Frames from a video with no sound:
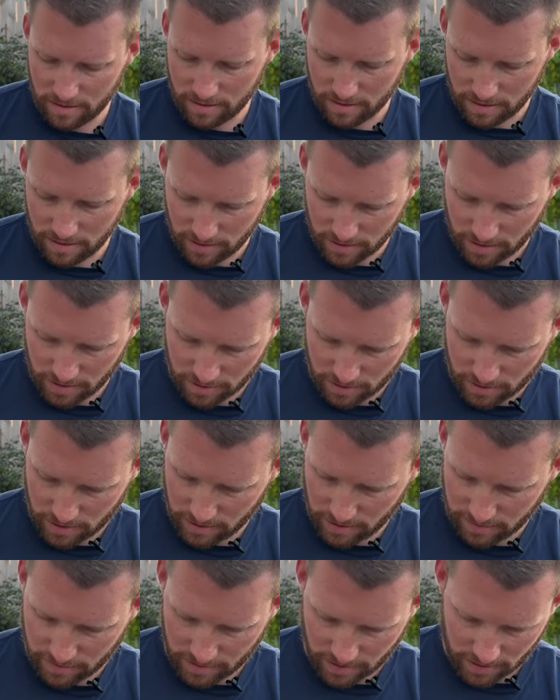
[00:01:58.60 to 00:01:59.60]
Uh, I'm
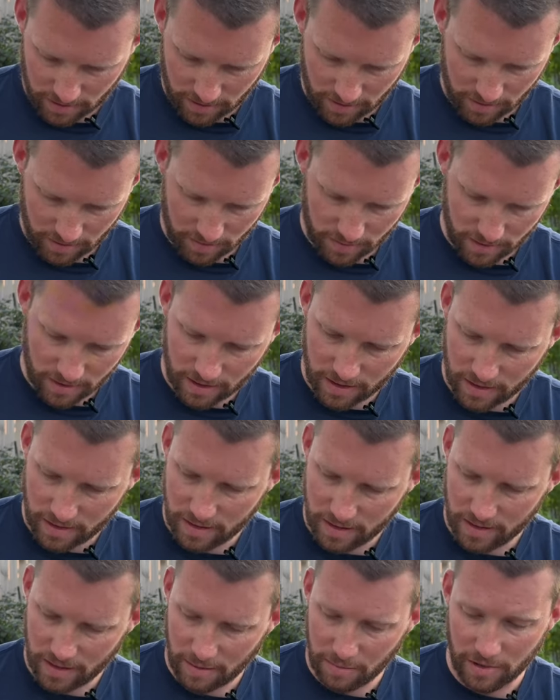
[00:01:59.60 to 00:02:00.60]
trying to find another one.
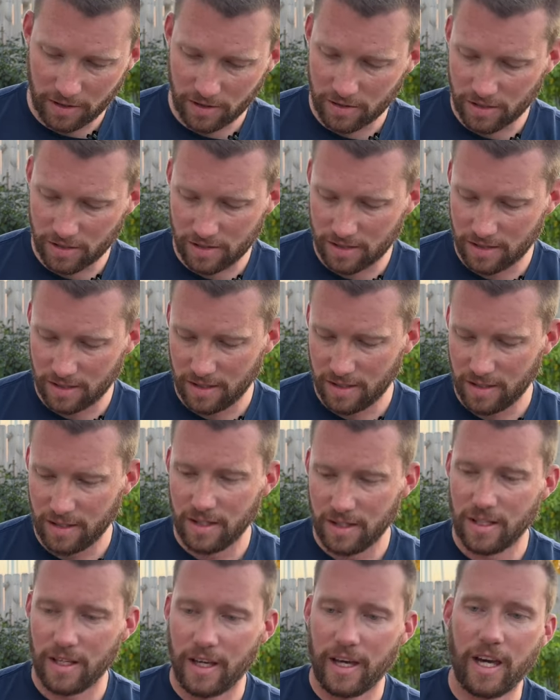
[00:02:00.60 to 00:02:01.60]
I mean, they're just
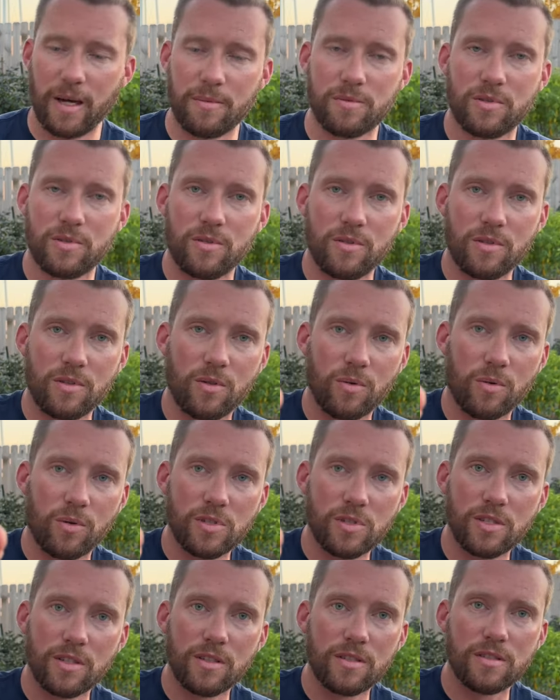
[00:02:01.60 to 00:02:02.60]
absolutely
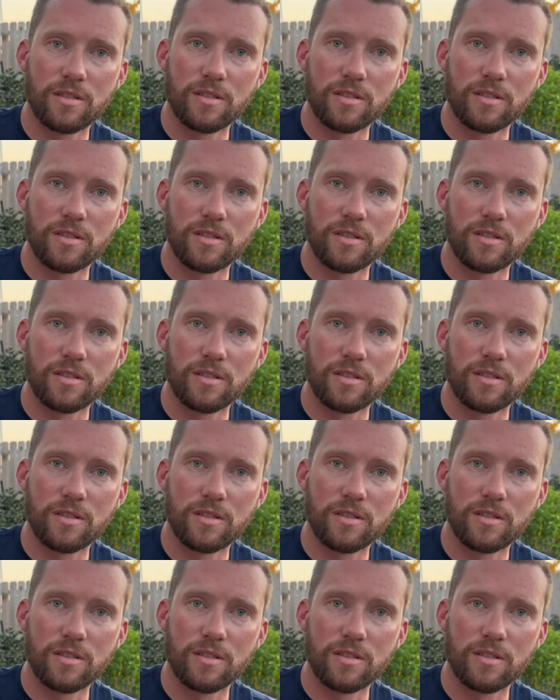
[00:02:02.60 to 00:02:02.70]
gorgeous.